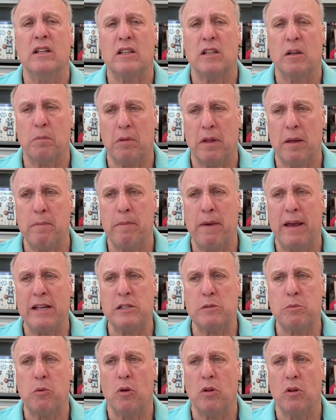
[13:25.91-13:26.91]
to play
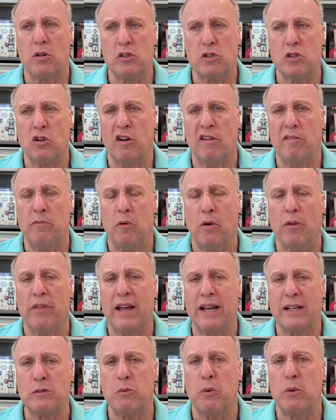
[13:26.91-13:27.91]
baseball or softball.
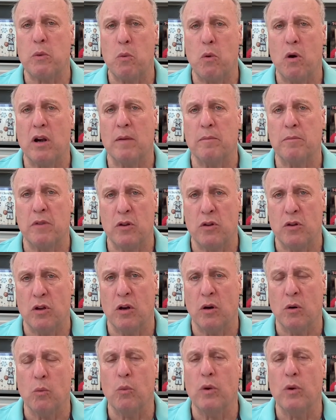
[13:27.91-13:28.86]
That's what we want them to do.